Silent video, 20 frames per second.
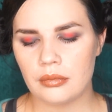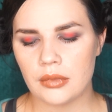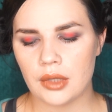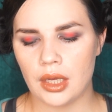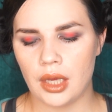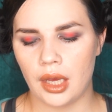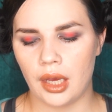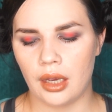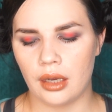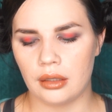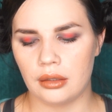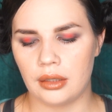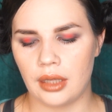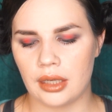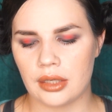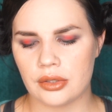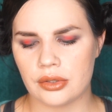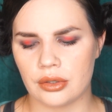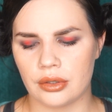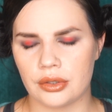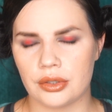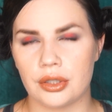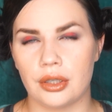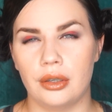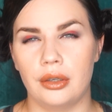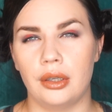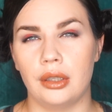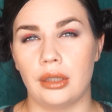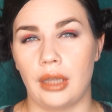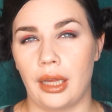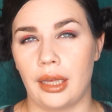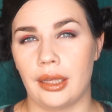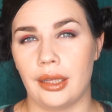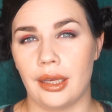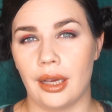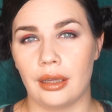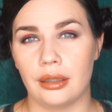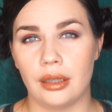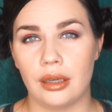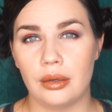and they start turning like
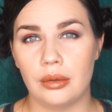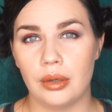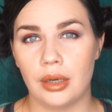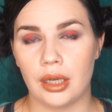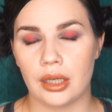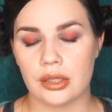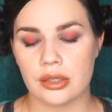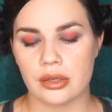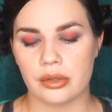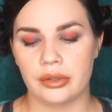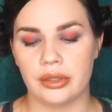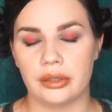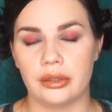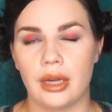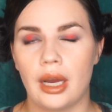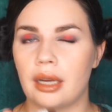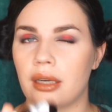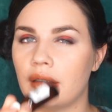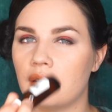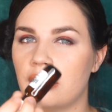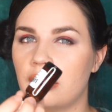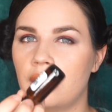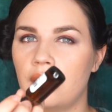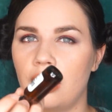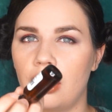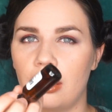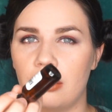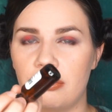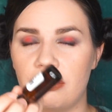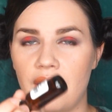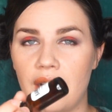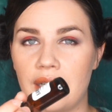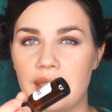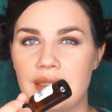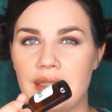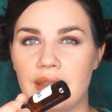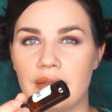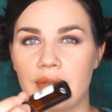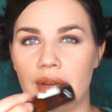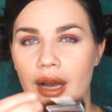yellow, and so they're not
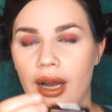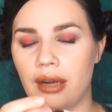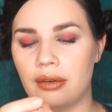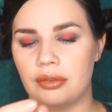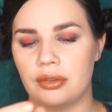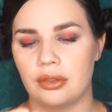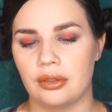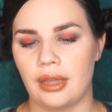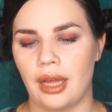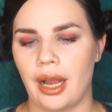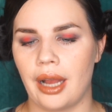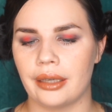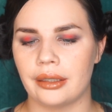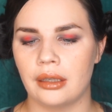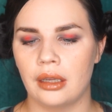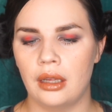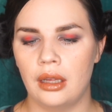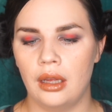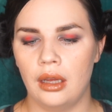effective after that.